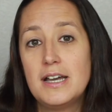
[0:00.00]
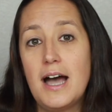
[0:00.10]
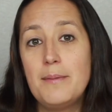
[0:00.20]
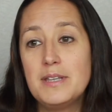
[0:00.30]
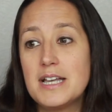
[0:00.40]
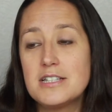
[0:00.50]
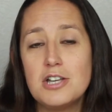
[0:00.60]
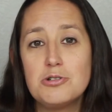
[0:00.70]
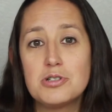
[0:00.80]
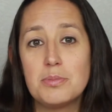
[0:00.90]
I mean, that
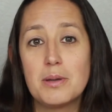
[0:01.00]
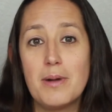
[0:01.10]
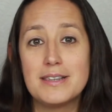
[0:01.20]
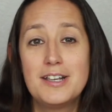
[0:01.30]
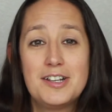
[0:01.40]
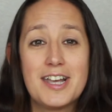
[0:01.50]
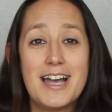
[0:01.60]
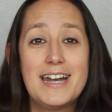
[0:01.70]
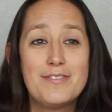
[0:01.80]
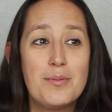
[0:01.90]
tells you something about the
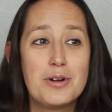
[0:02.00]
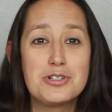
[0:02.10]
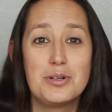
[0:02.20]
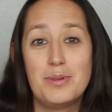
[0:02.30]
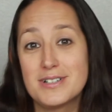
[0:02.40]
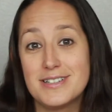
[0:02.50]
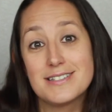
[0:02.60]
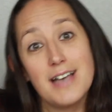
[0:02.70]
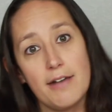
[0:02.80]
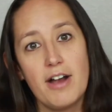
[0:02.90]
kind of emotional books this
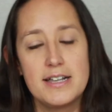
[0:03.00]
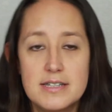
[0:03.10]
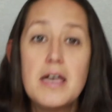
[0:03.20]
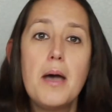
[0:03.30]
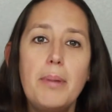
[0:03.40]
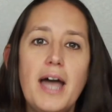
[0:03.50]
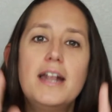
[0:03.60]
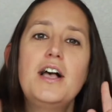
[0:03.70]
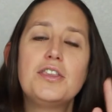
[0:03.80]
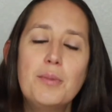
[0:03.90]
guy writes. But
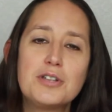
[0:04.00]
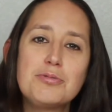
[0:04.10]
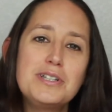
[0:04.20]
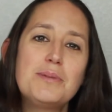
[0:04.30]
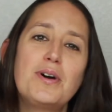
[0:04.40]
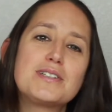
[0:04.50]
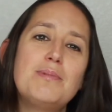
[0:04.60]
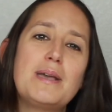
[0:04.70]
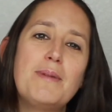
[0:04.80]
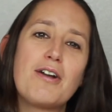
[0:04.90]
the most recent book to
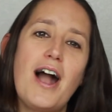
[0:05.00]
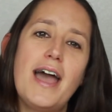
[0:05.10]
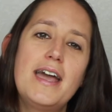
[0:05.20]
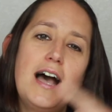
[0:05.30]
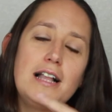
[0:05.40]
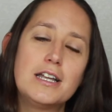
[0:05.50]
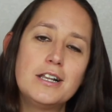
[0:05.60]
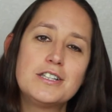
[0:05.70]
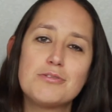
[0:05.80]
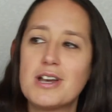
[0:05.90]
make me cry, A
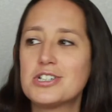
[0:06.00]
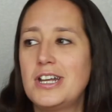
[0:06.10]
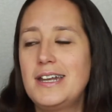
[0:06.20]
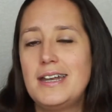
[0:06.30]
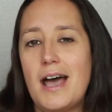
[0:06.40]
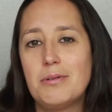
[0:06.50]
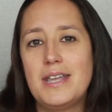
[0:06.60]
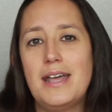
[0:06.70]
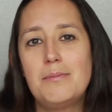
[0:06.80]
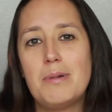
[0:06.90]
Little Insurrection Now and
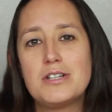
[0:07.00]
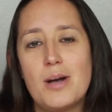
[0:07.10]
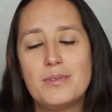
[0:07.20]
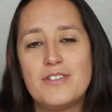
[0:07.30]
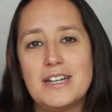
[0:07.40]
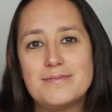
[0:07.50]
Then by Tom Levine.